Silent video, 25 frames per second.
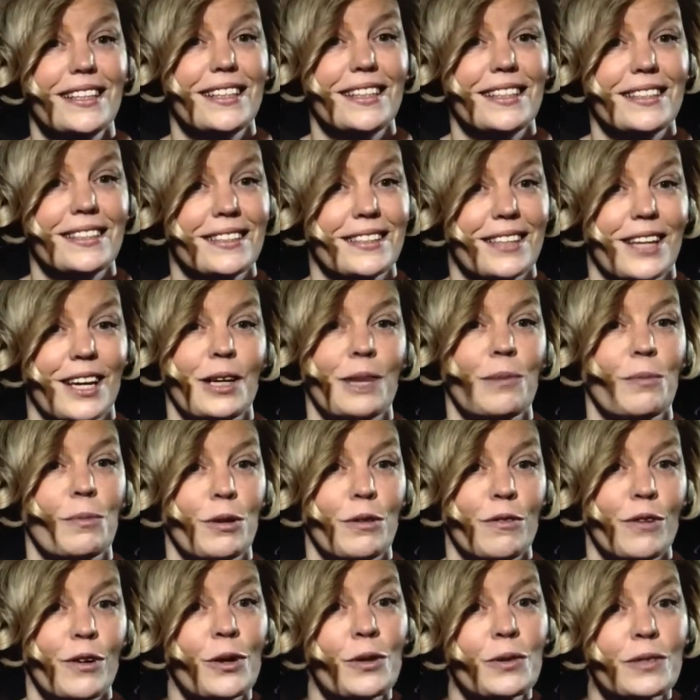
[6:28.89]
it's going to
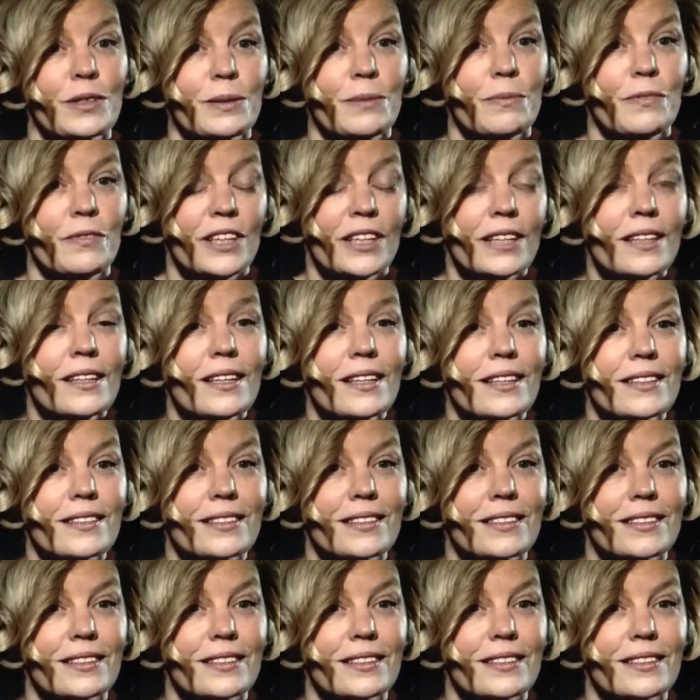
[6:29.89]
provoke some feelings.